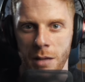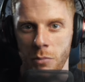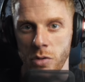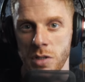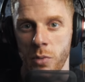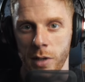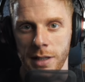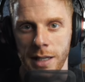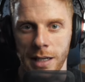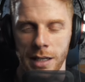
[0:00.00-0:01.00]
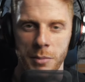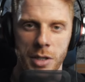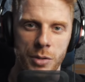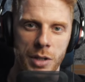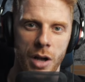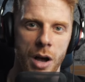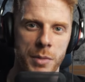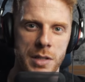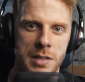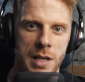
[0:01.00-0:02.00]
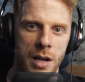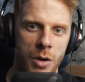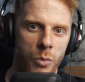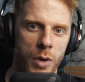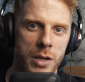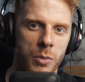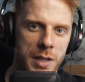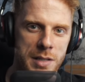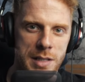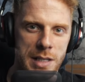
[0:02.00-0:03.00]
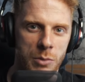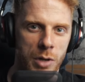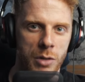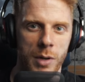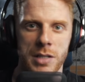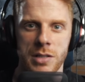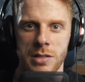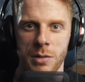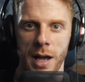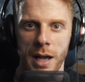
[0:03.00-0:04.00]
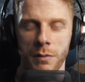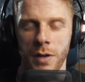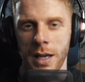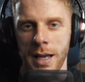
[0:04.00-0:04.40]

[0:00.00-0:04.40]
Most important thing, let me know in the comments what you want to see, what questions you have,